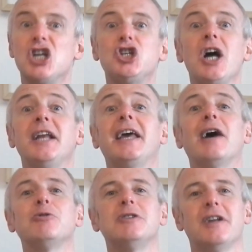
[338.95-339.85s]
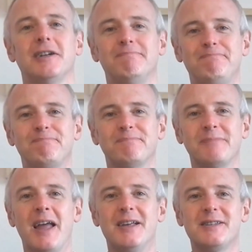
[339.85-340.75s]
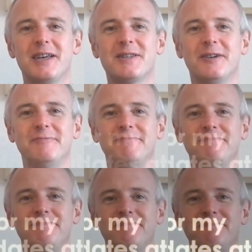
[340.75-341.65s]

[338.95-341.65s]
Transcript: shining out today. See you soon.